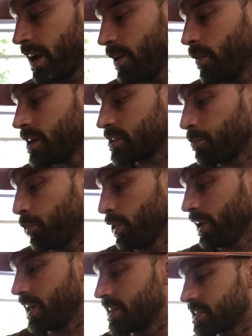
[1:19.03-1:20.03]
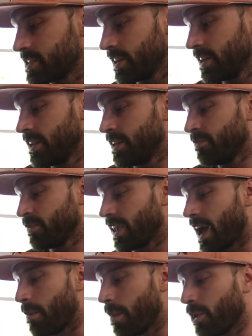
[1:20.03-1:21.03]
anyways, the point is,
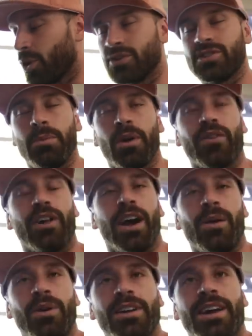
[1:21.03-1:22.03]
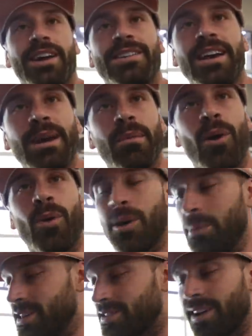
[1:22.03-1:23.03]
I remember going to sleep every night and being like, damn, I want
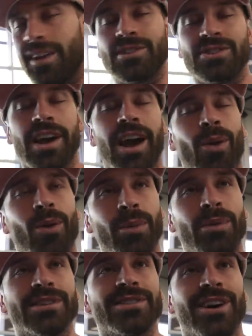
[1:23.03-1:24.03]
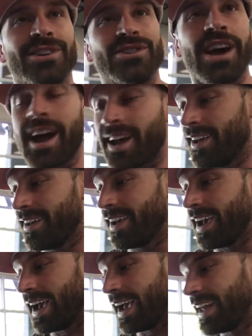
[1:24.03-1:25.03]
to be as tall as Jack. I want to be as tall as Jack.
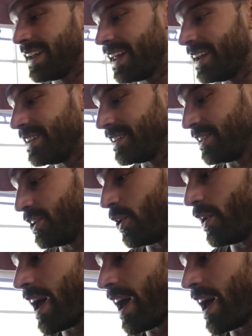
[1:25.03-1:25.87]
And then, you know,